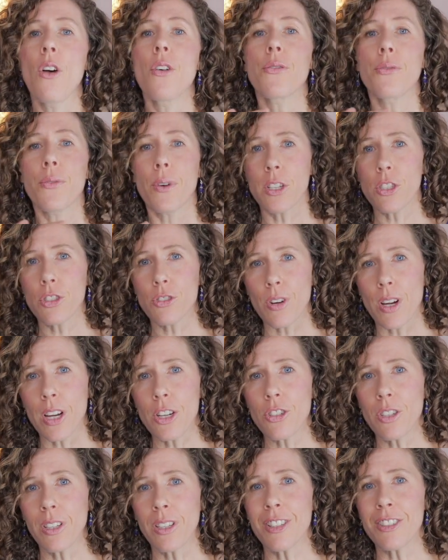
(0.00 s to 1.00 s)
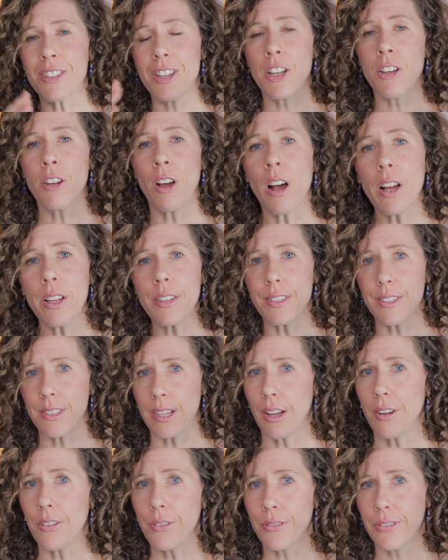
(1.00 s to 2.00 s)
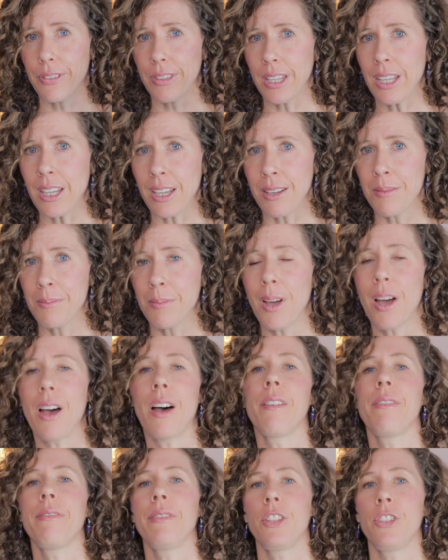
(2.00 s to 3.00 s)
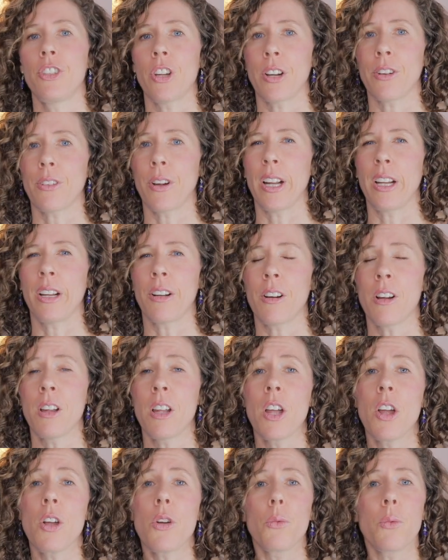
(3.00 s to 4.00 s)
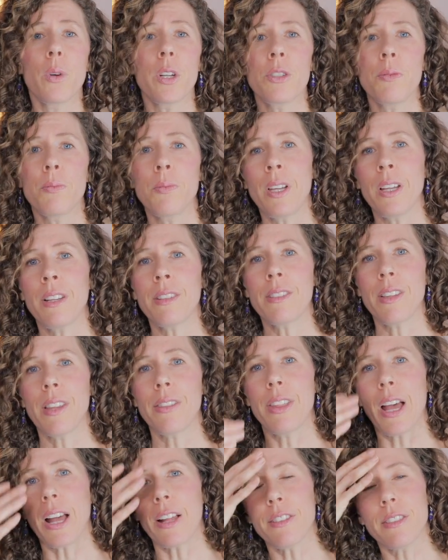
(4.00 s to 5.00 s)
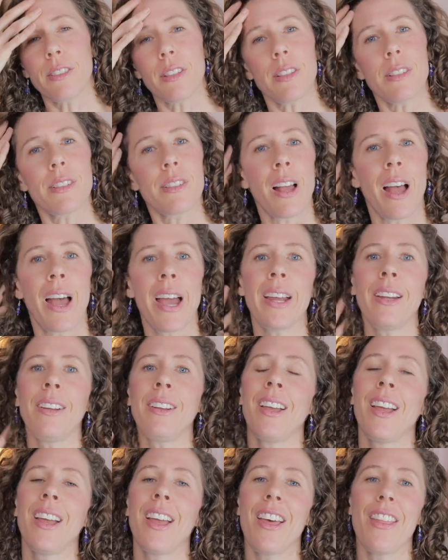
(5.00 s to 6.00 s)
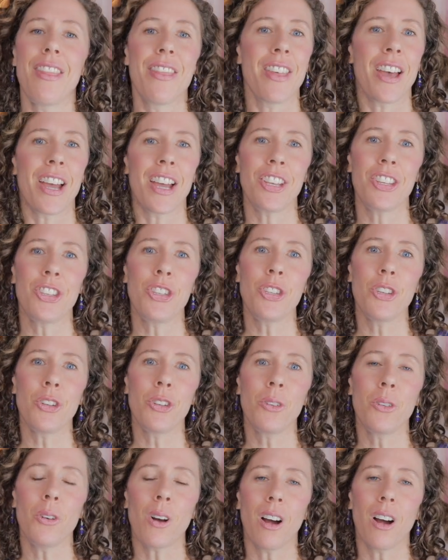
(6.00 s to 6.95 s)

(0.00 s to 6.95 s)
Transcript: Frustration is the not self theme of the generator, which means that that's the sign that you